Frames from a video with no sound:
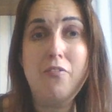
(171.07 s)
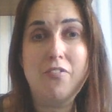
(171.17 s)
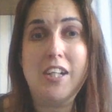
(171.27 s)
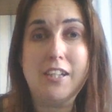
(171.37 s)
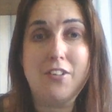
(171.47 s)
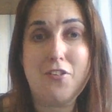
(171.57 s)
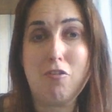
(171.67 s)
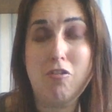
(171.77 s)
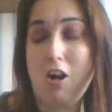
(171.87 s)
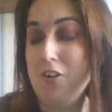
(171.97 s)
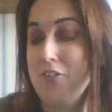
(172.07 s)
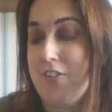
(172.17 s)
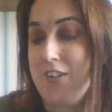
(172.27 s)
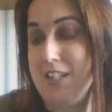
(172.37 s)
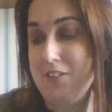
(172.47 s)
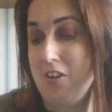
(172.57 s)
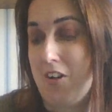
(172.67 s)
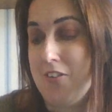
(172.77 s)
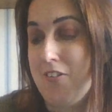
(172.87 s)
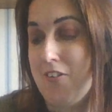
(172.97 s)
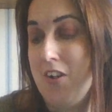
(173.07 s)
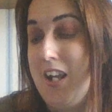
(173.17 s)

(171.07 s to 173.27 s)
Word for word: Fingers crossed, it does.